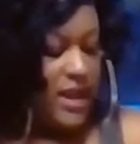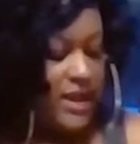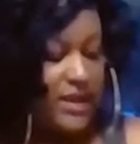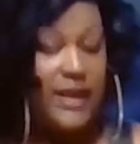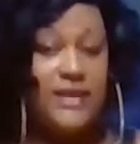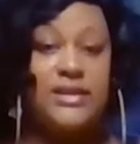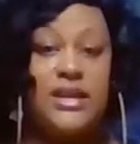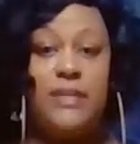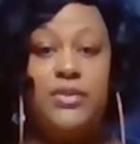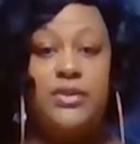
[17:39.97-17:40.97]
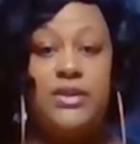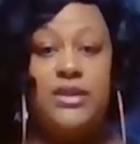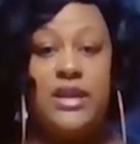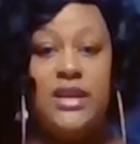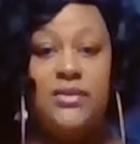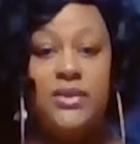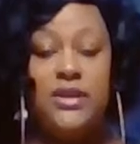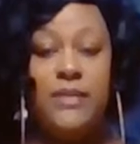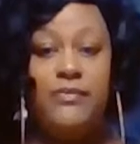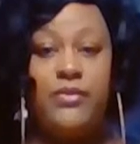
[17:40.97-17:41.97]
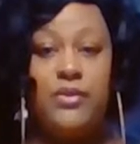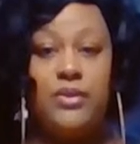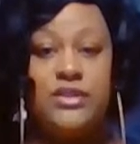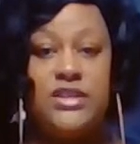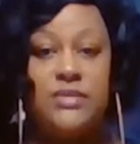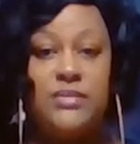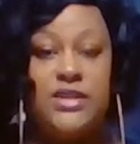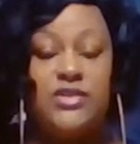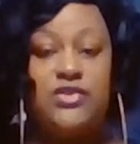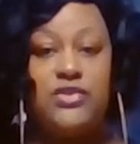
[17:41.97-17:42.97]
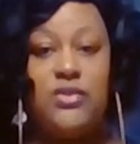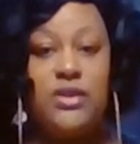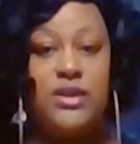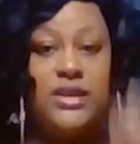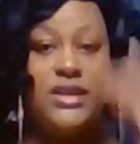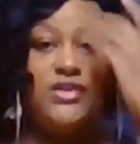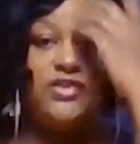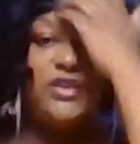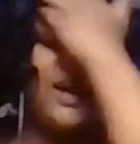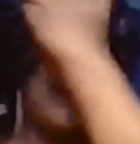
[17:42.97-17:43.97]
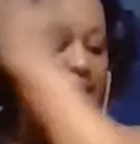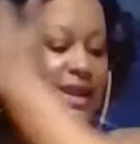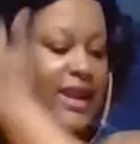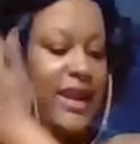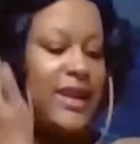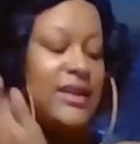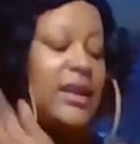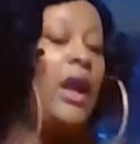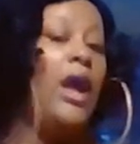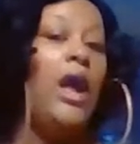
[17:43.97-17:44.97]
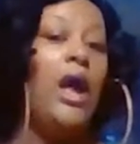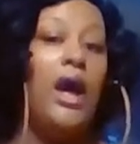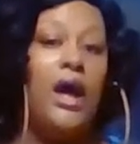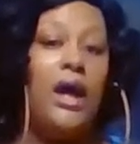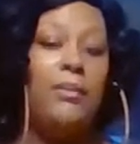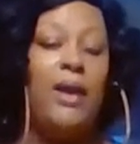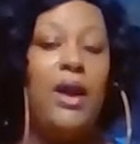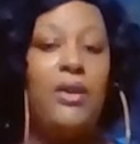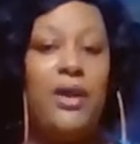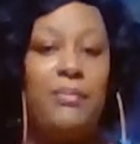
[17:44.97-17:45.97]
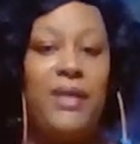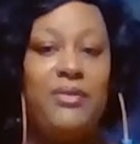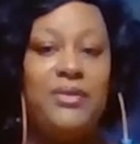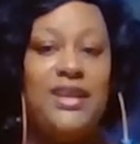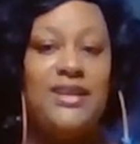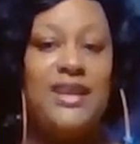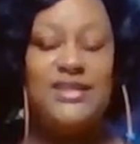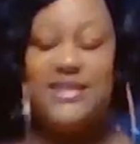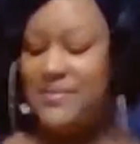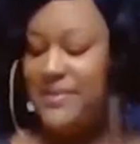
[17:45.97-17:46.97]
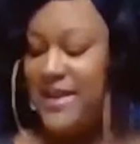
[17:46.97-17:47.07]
and like I said, I'm going to let it grill up for 10 minutes on each side, and I'll come back with that next step,